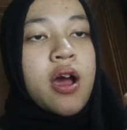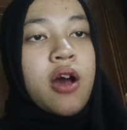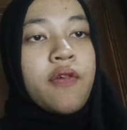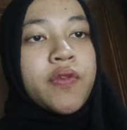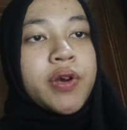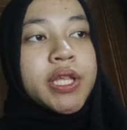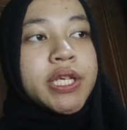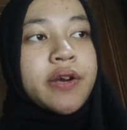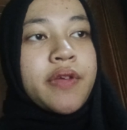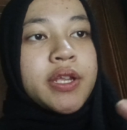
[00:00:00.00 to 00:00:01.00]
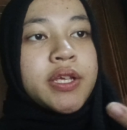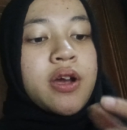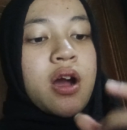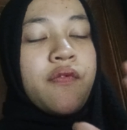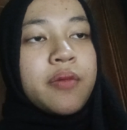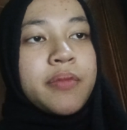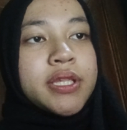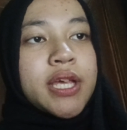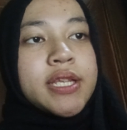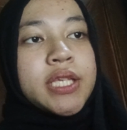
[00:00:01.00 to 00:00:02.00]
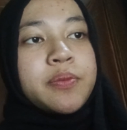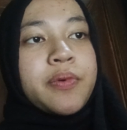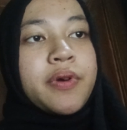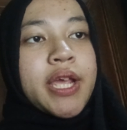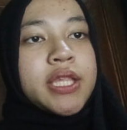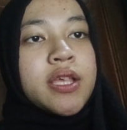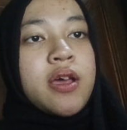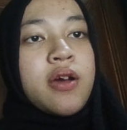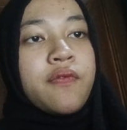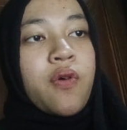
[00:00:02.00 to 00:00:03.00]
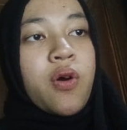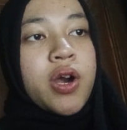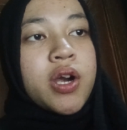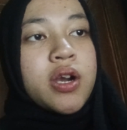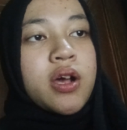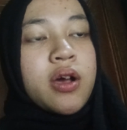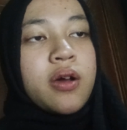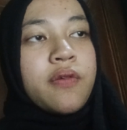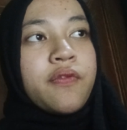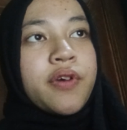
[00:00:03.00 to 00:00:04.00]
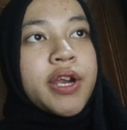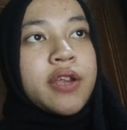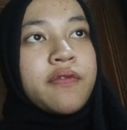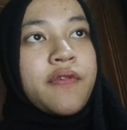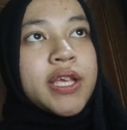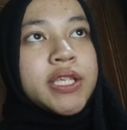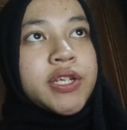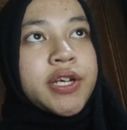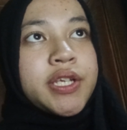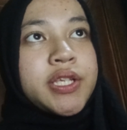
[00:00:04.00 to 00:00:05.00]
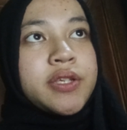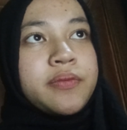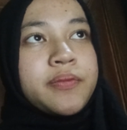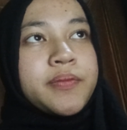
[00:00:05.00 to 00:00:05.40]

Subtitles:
authoritarian government that desperate for foreign investors.